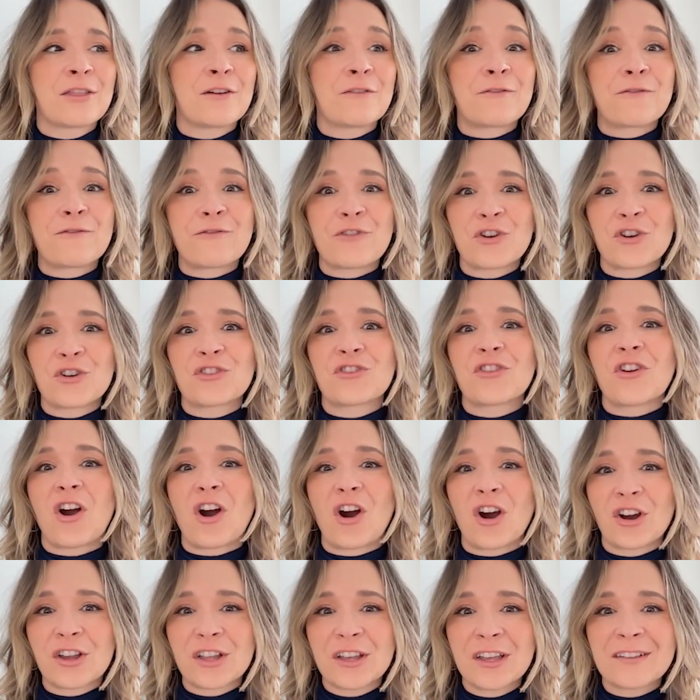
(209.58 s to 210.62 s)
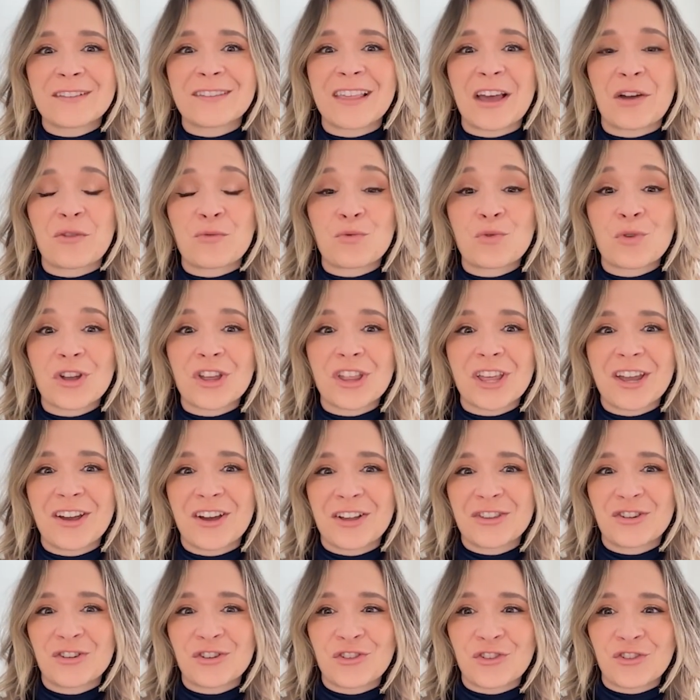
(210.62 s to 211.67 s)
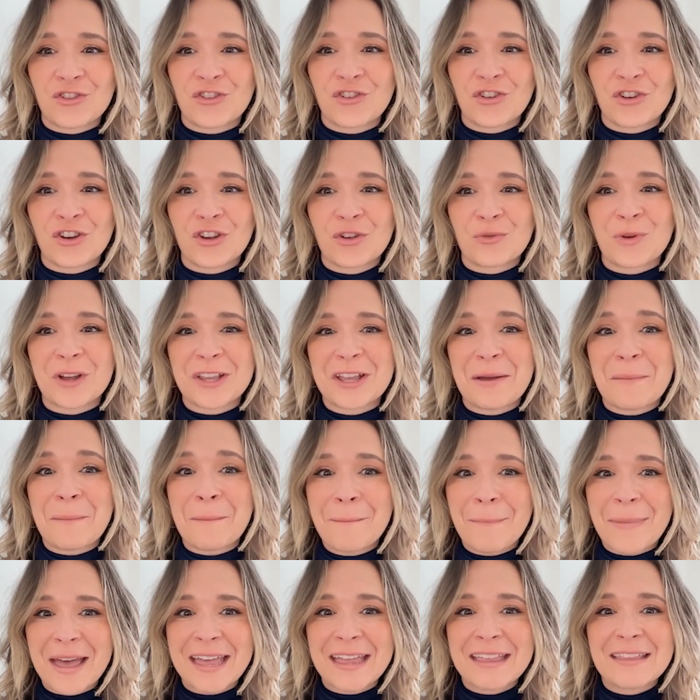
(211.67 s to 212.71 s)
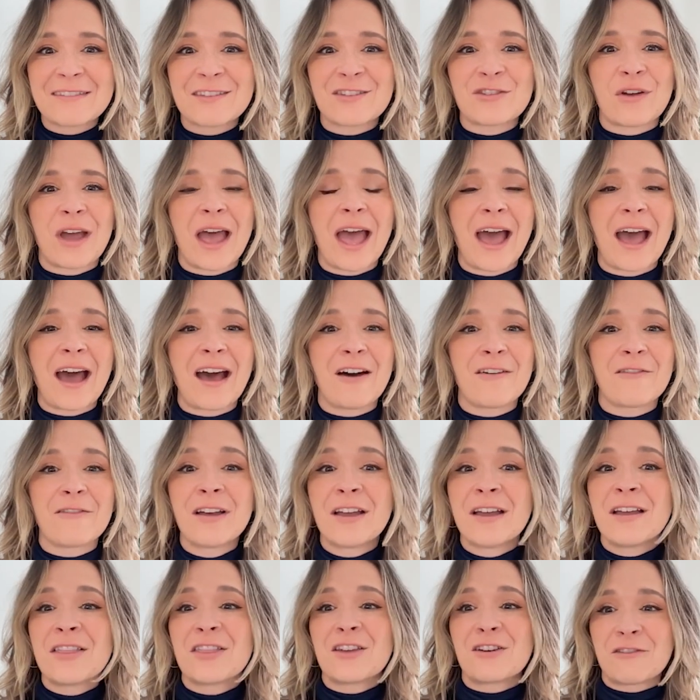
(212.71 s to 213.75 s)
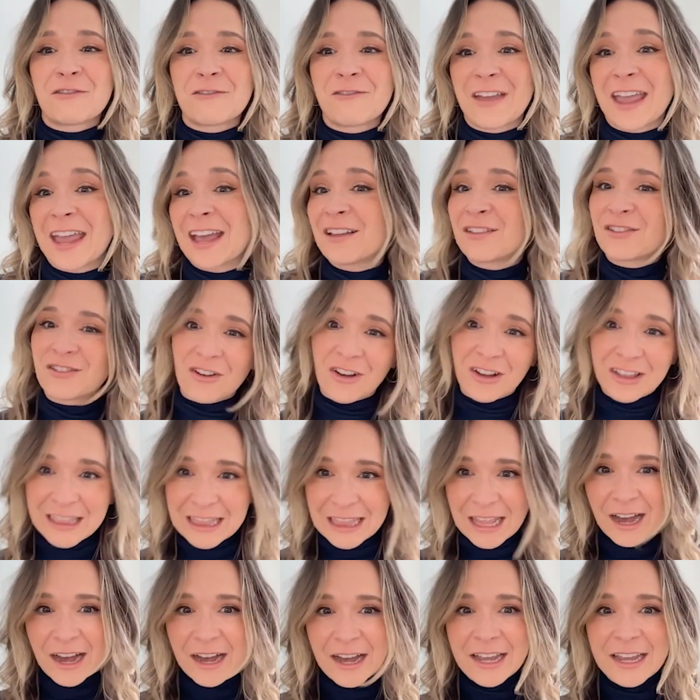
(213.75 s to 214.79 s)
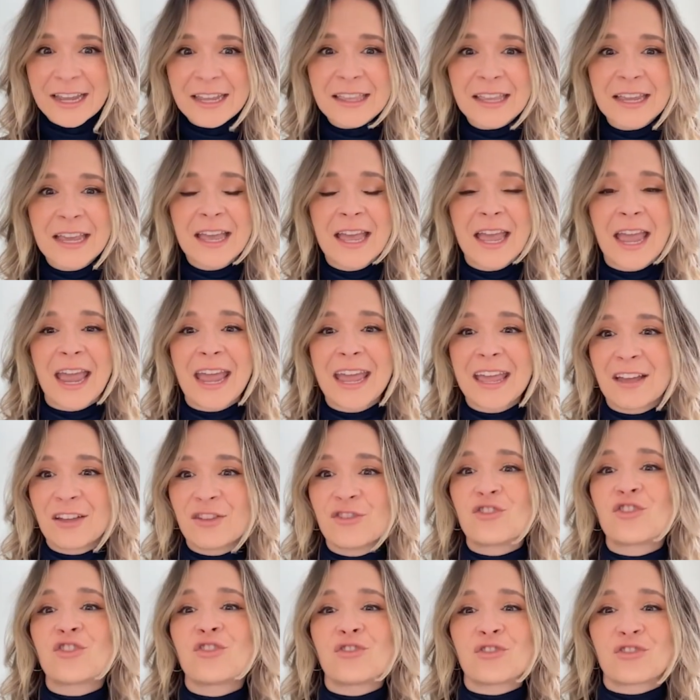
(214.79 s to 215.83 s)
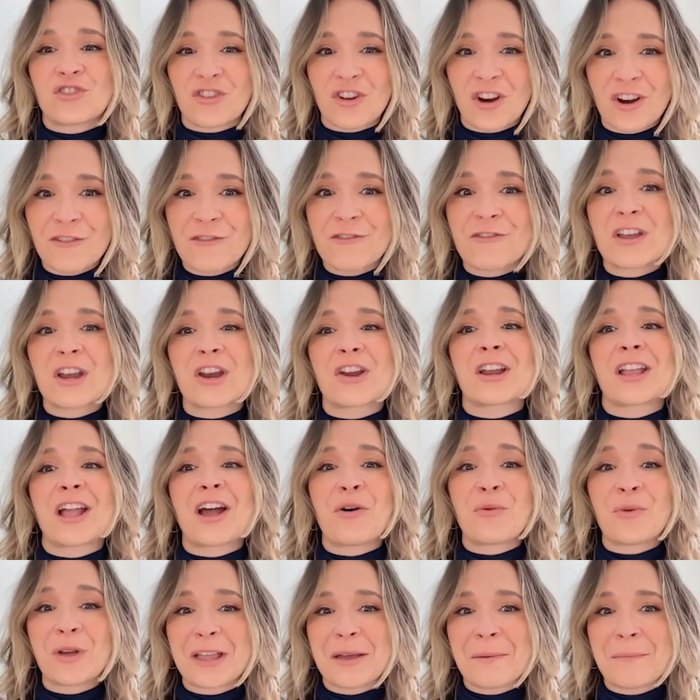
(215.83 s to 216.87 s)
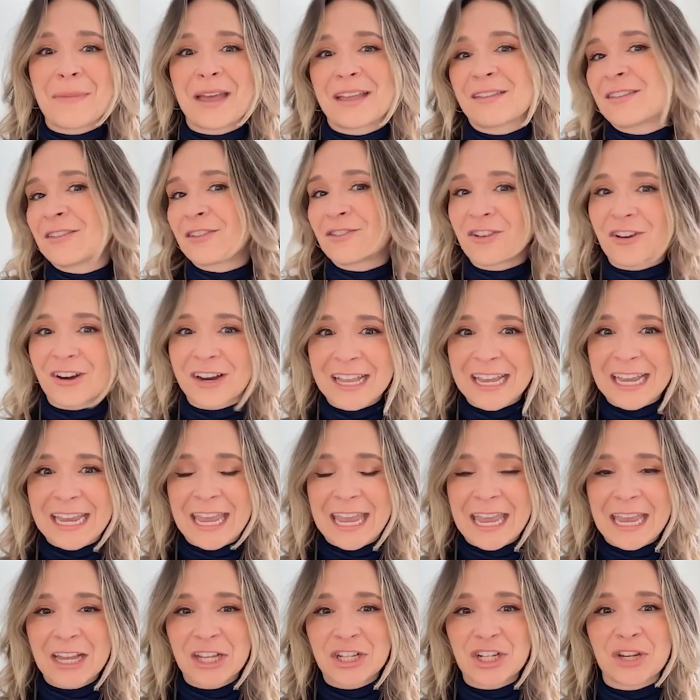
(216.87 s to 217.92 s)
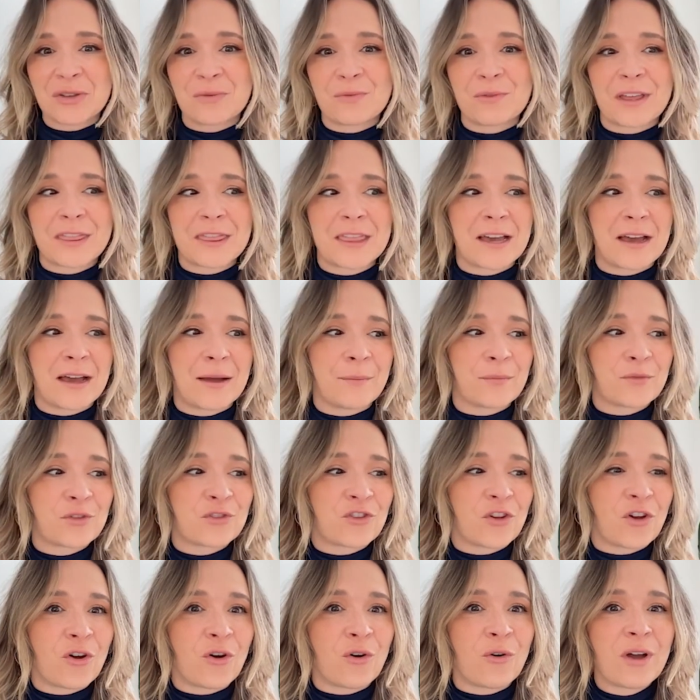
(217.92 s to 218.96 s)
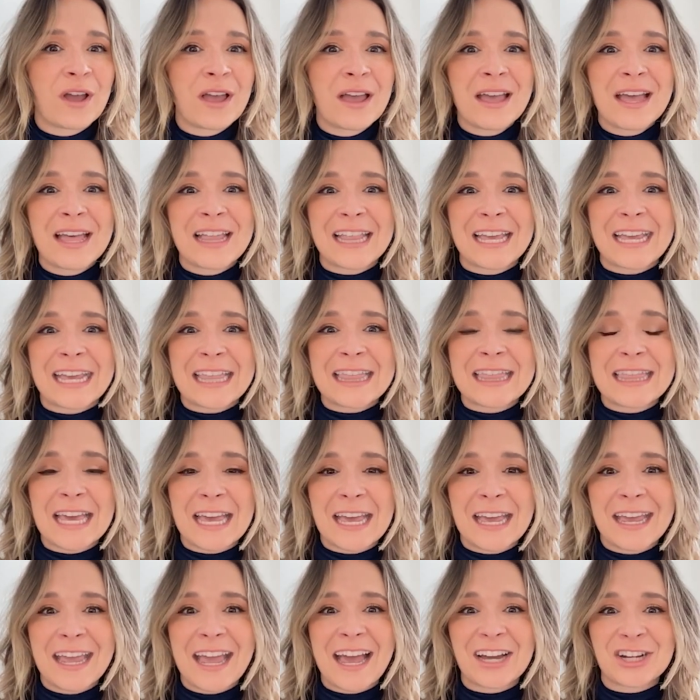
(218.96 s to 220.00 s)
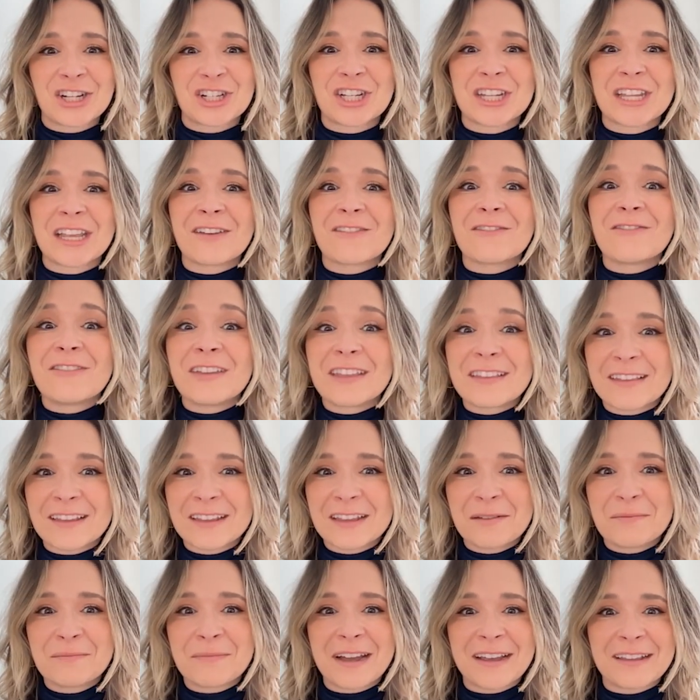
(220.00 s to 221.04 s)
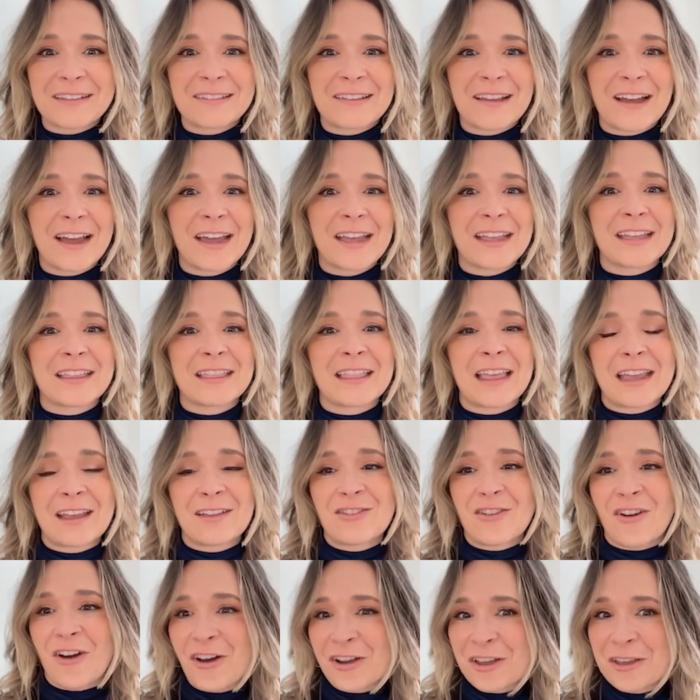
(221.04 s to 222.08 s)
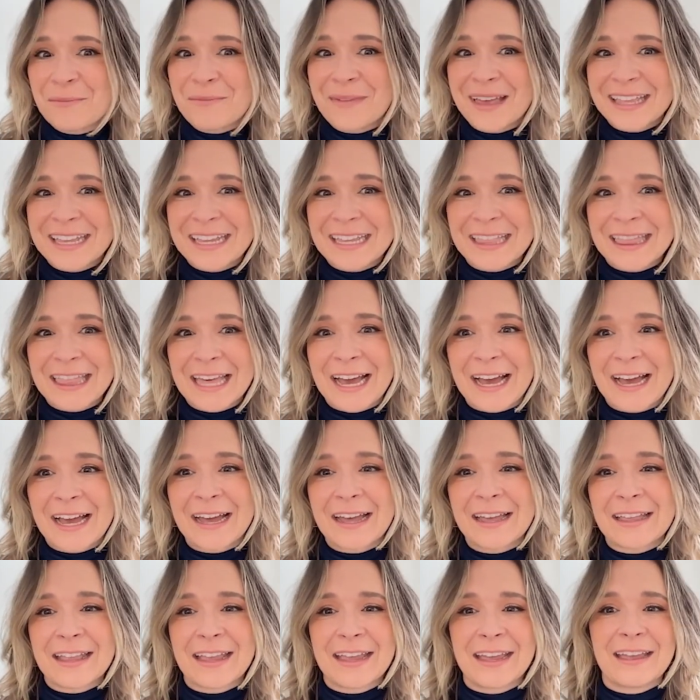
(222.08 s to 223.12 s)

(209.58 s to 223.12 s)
first artists that really understood what it meant to have their fans online and to start figuring out what it meant to start engaging with them. So like they actually visited my site and like documented that.